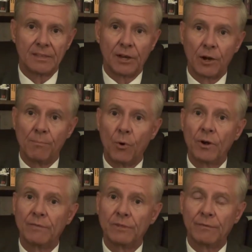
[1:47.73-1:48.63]
They are
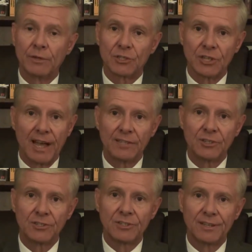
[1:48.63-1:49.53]
born of different
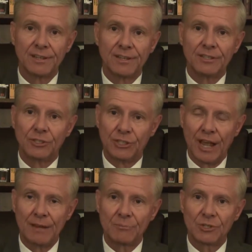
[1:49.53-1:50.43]
sizes,
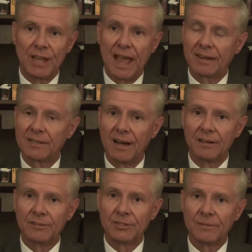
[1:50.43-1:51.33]
shapes, and
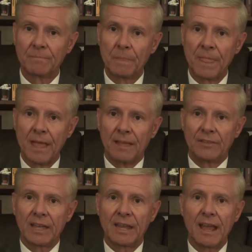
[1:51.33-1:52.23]
colors.
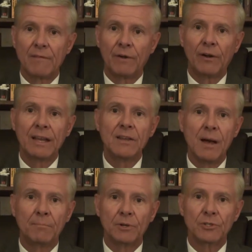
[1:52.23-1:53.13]
They can have varying
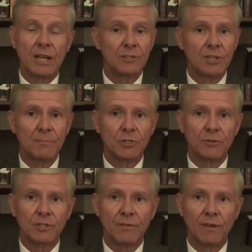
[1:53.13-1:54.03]
numbers and
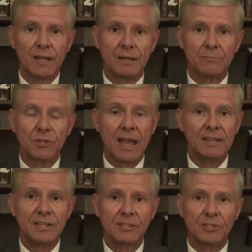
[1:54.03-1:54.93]
symmetries of limbs
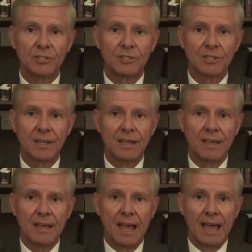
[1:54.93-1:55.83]
and digits,
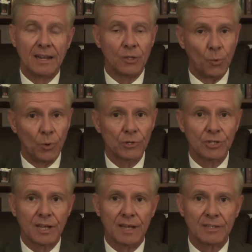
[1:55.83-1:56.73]
and in the
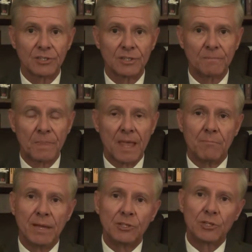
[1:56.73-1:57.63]
worst case,
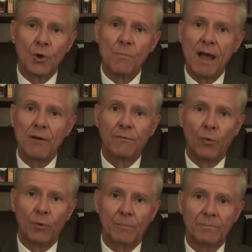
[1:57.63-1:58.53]
be so
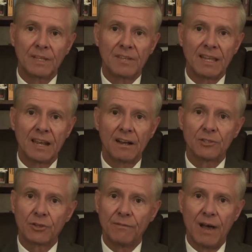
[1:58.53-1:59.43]
malformed that they
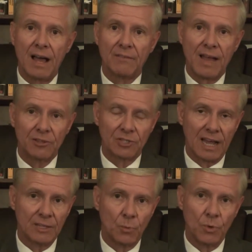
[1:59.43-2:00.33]
cannot survive
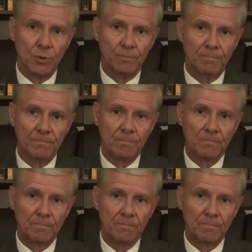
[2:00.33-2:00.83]
outside the womb.